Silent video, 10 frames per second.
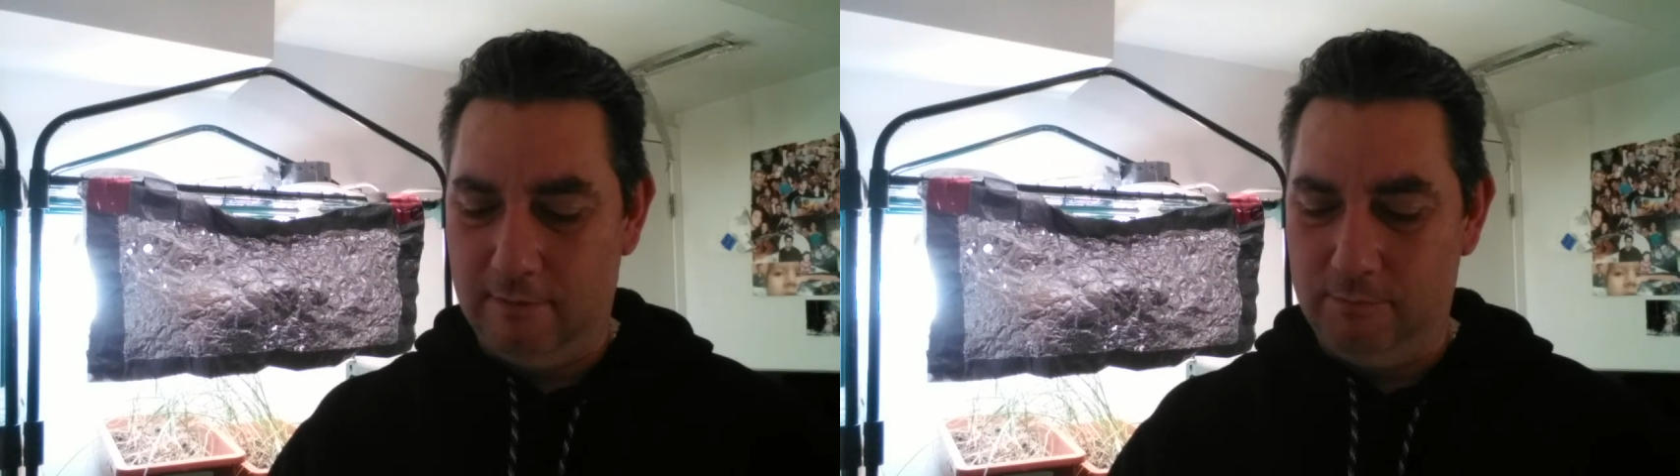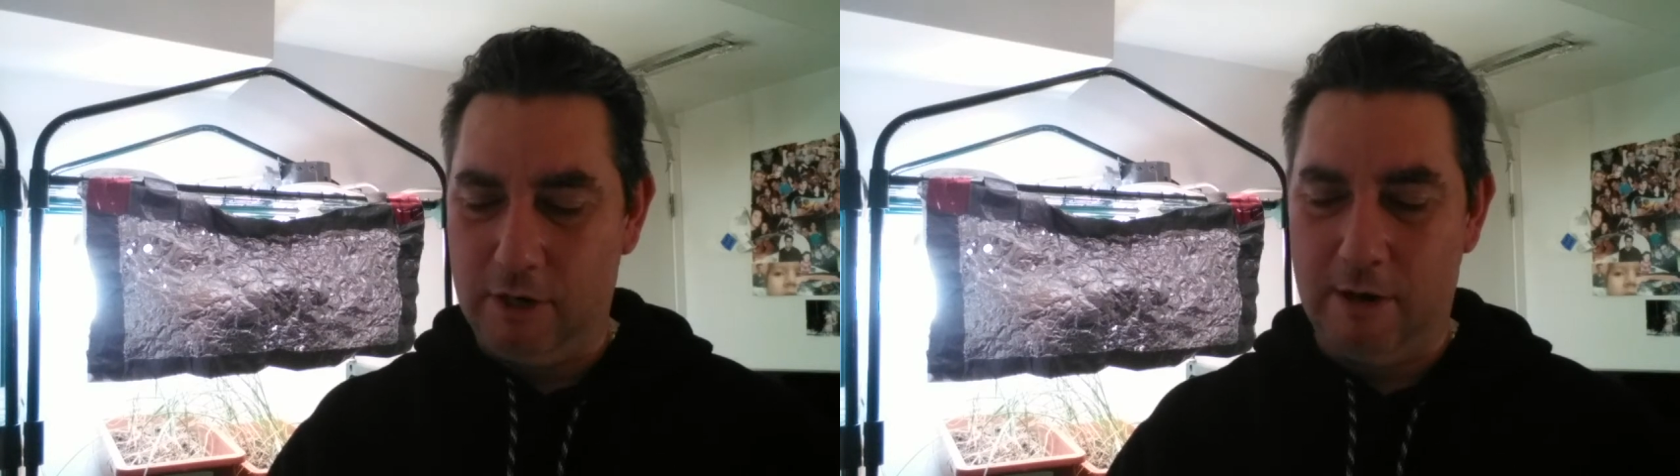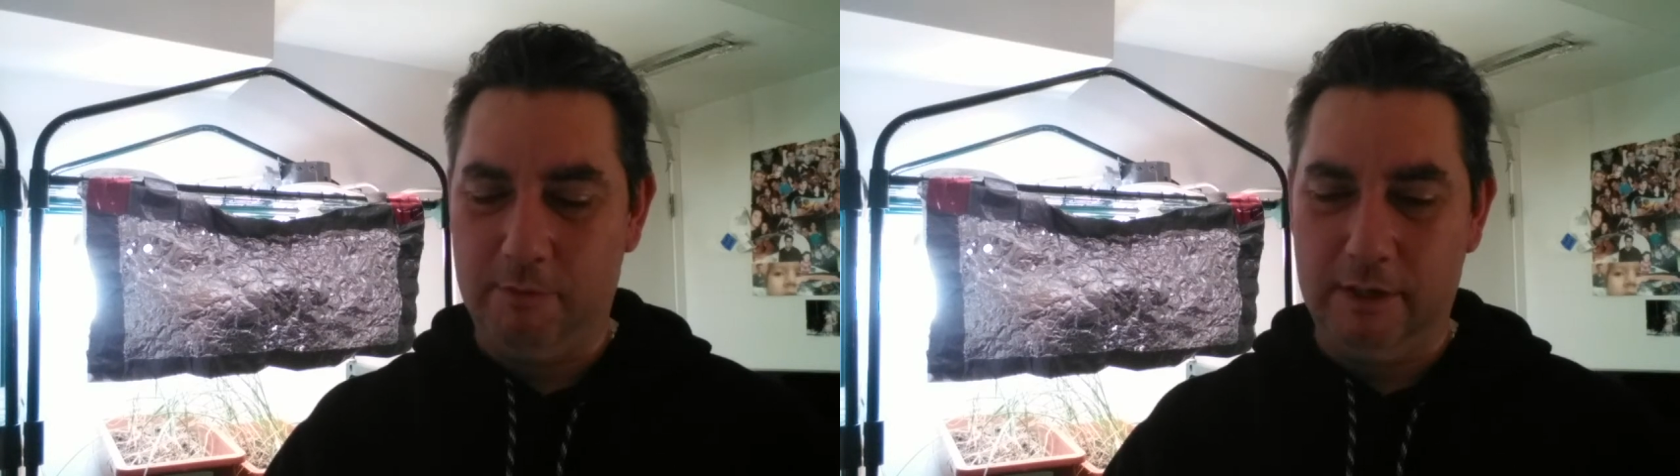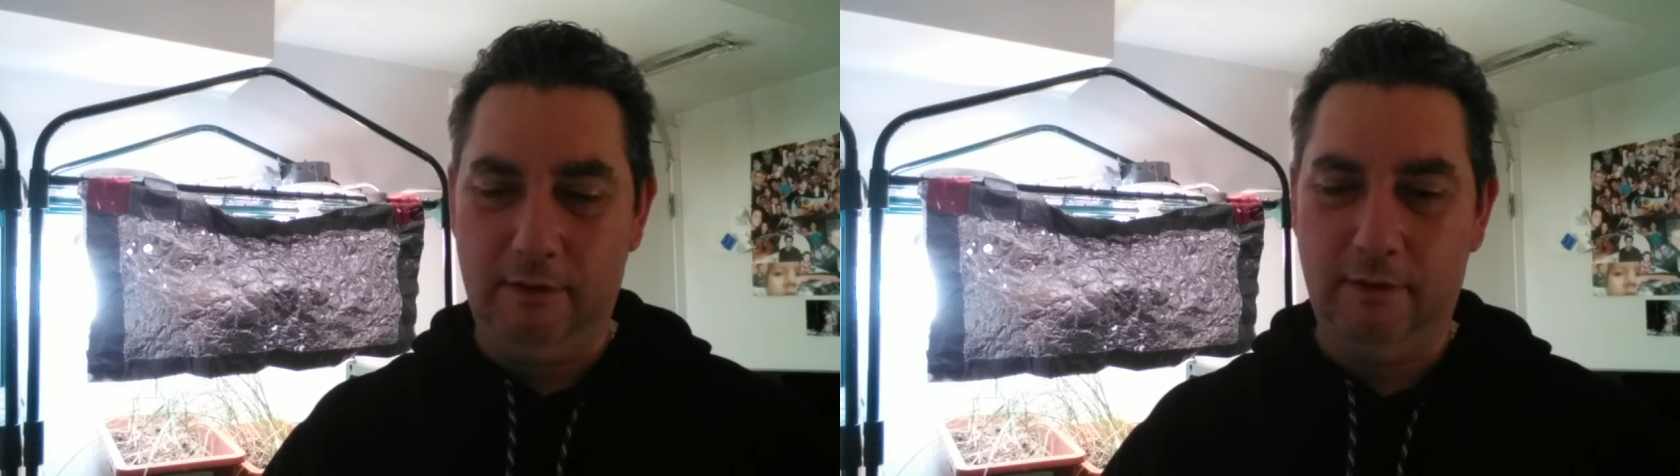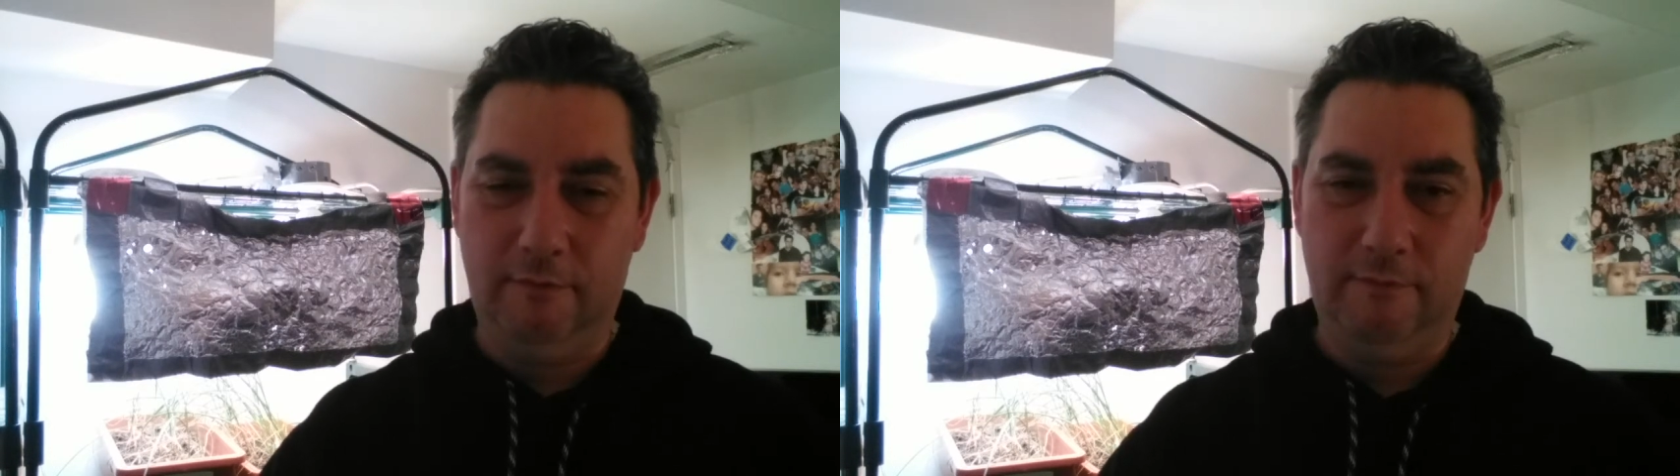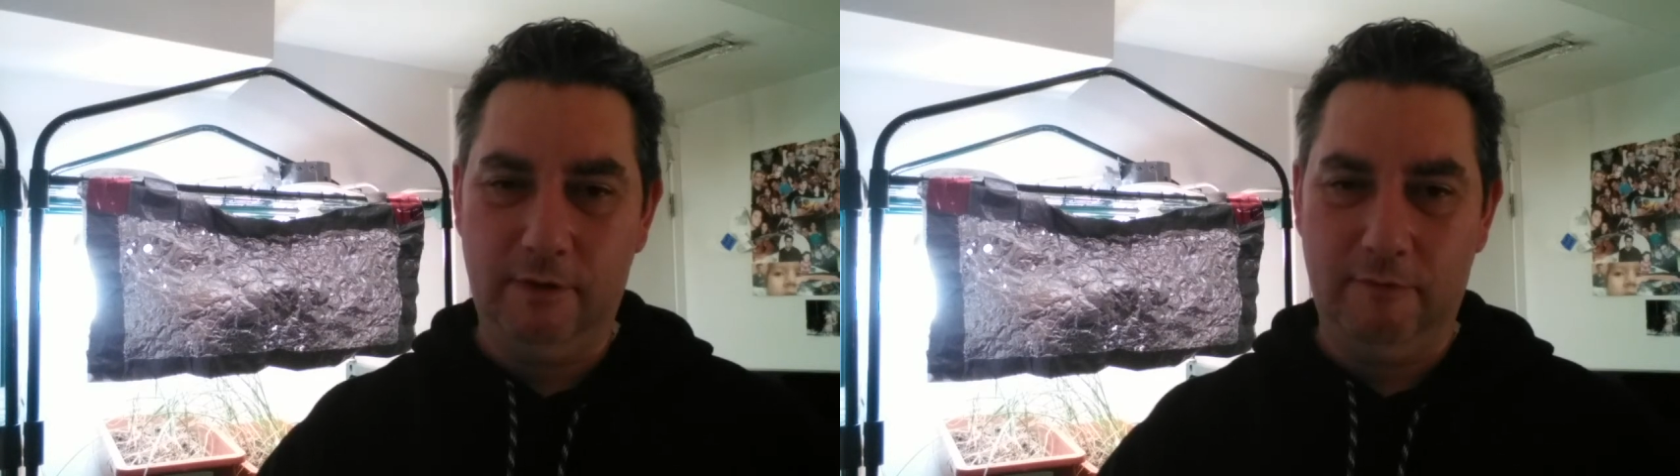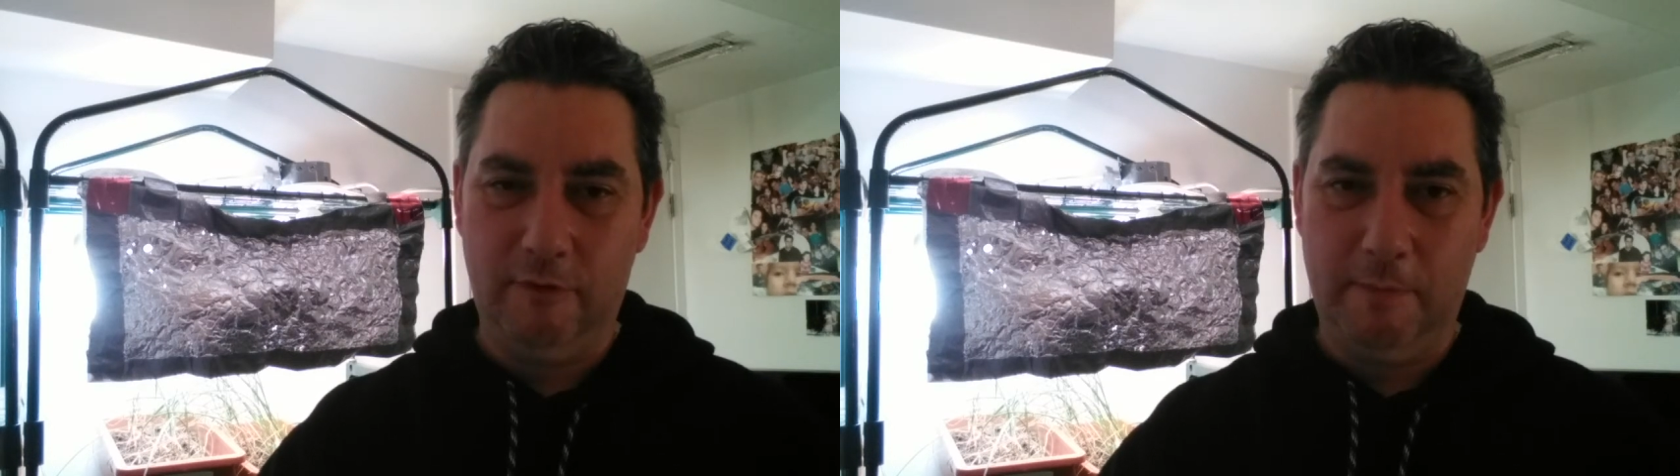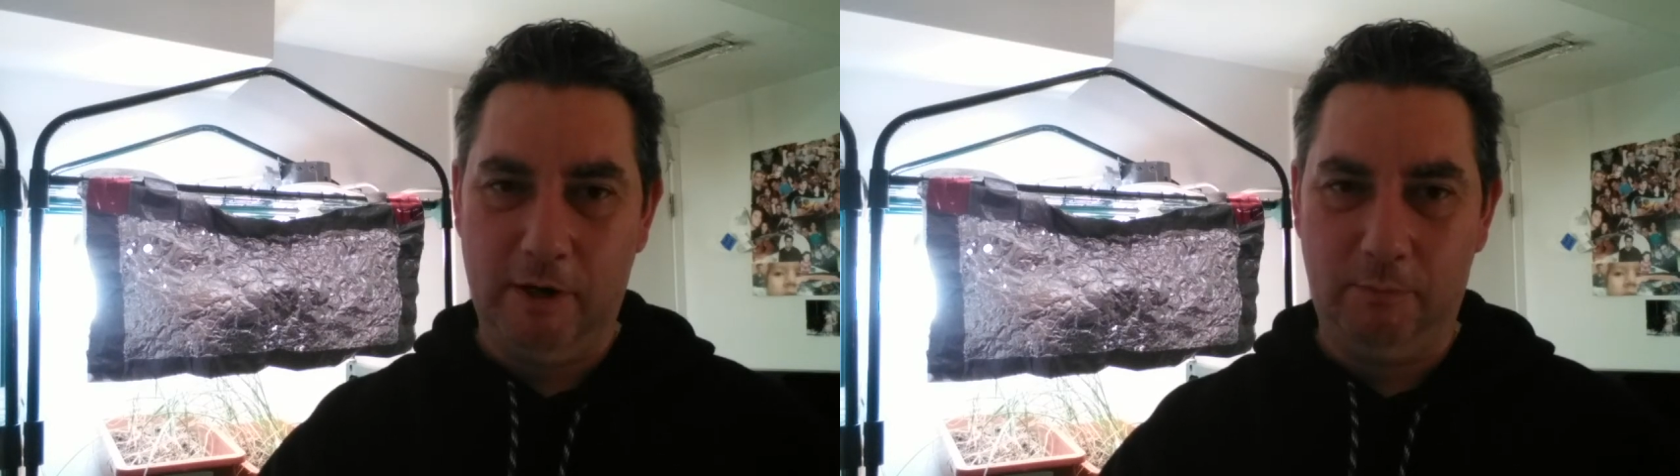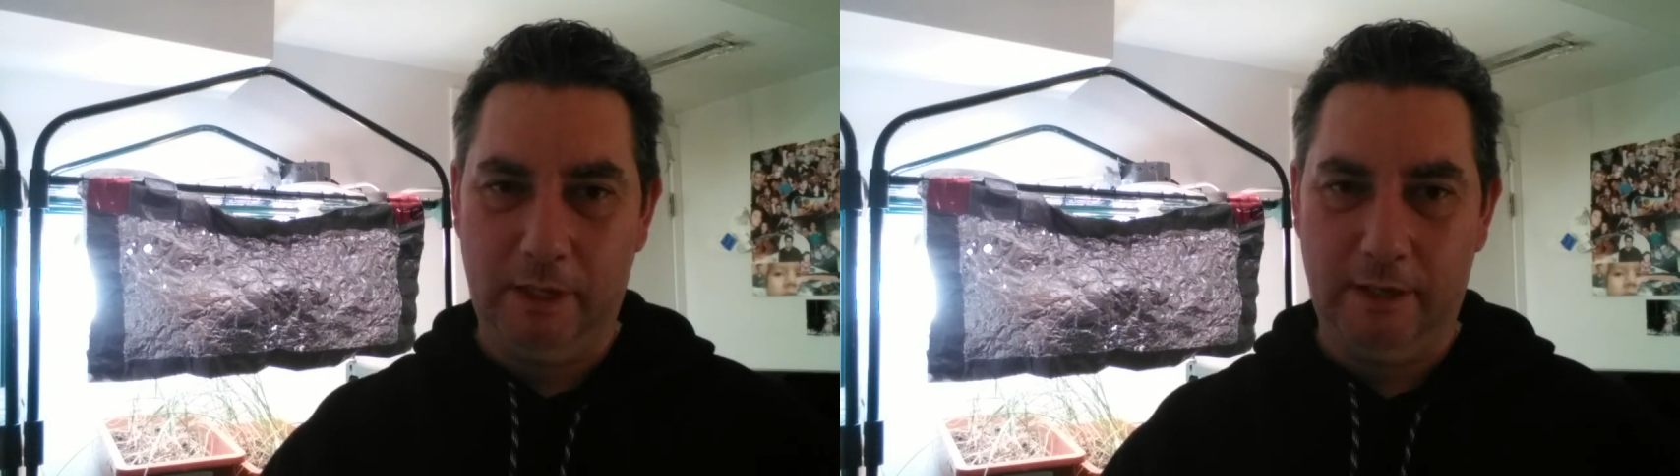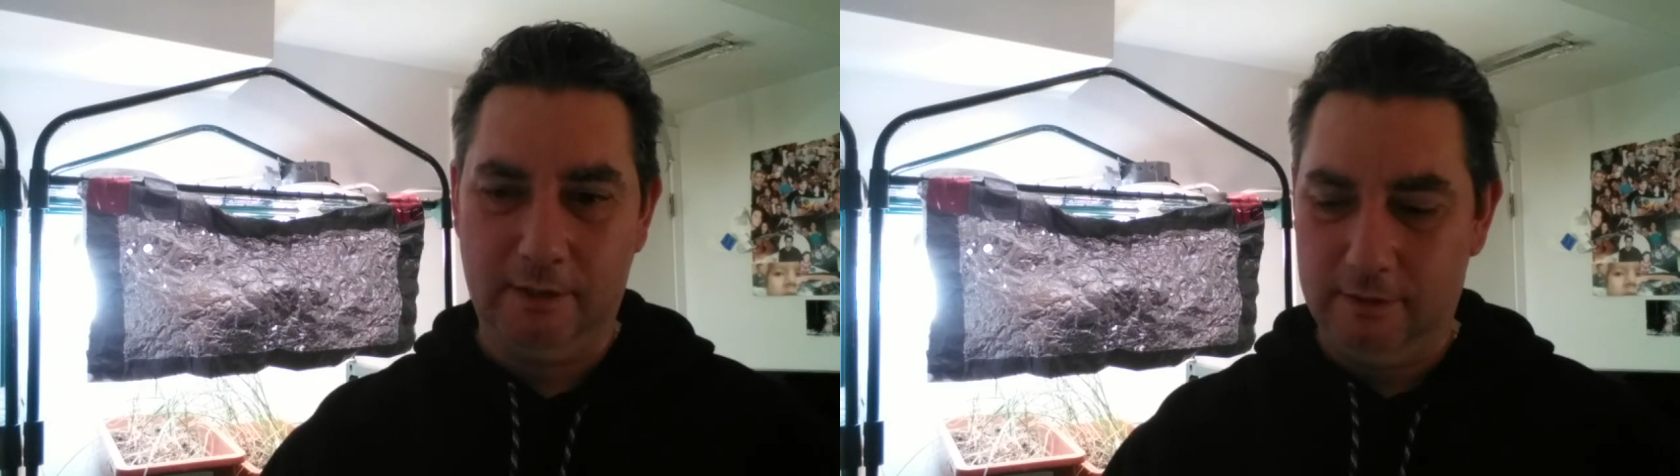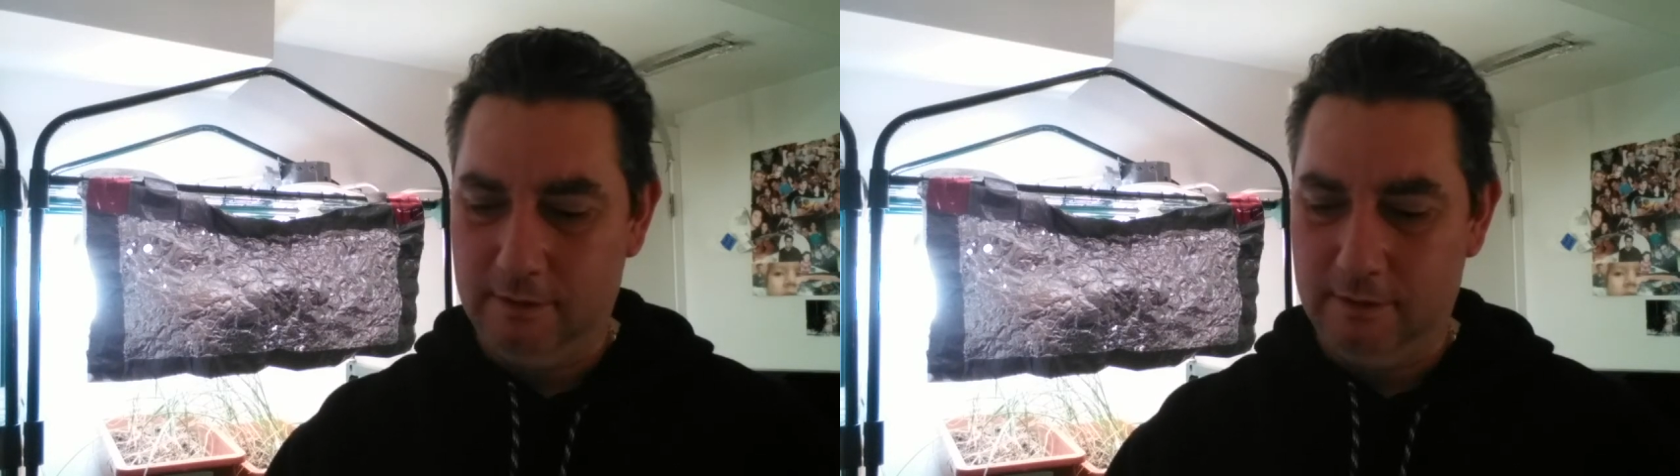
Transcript: properties of, of the parent plant